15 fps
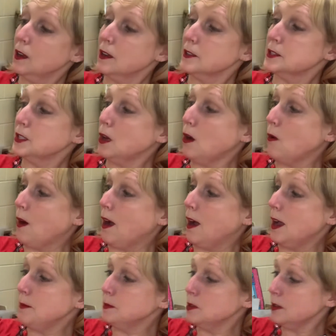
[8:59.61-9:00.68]
So
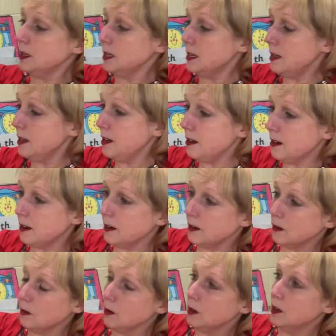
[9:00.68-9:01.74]
I'm looking
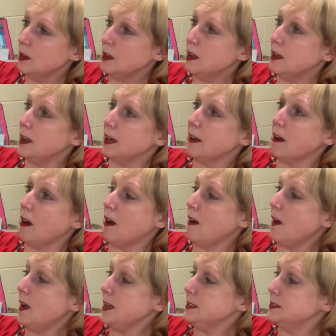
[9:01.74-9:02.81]
here, and
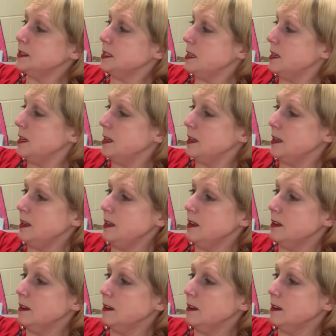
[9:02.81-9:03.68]
I see